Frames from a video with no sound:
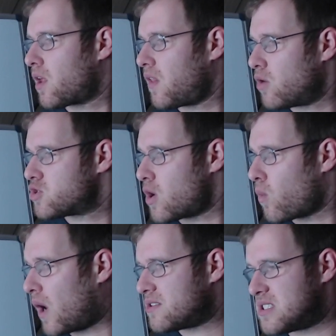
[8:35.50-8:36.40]
Closer
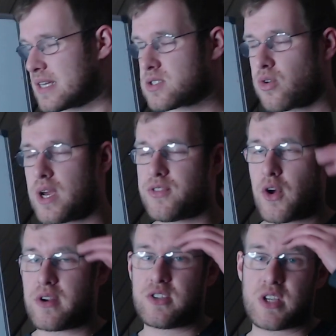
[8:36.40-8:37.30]
one six three,
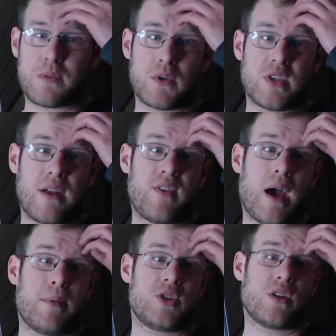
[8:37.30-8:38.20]
thirty-six percent of
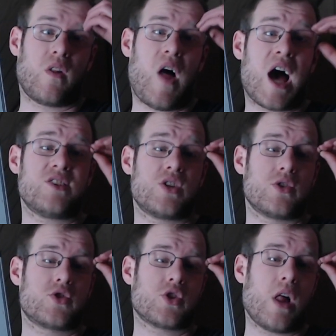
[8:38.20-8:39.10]
damage in the loss.
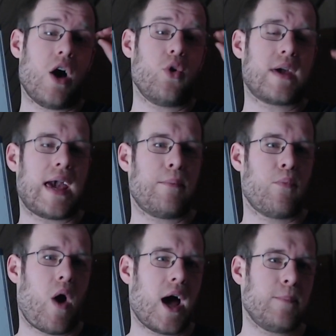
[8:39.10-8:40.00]
Slow game
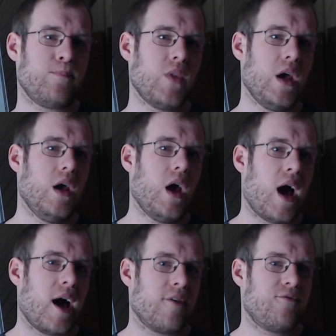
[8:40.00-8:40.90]
one.
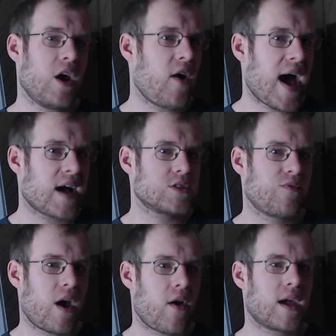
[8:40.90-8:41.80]
Uh, FearX
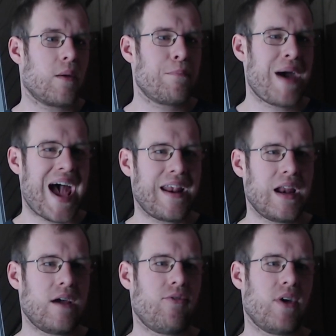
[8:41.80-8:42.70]
very
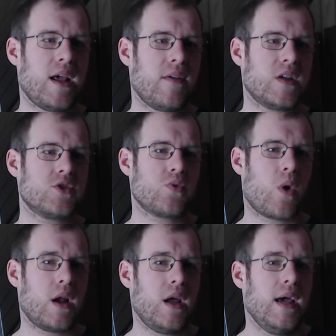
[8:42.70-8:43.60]
competitive in this
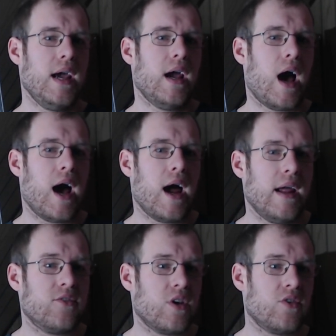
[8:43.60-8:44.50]
one uh,
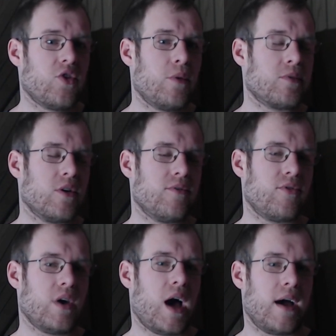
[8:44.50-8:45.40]
in, in terms
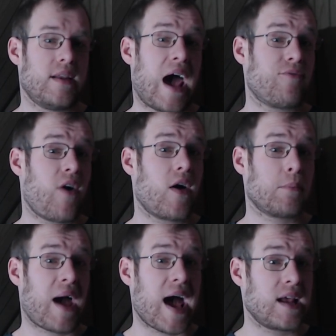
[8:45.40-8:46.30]
of uh, not
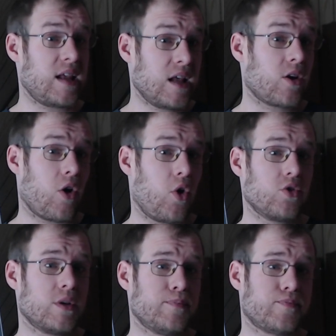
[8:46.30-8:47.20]
falling behind in
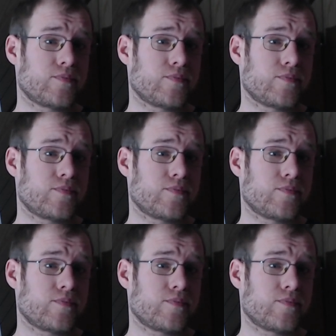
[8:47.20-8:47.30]
gold.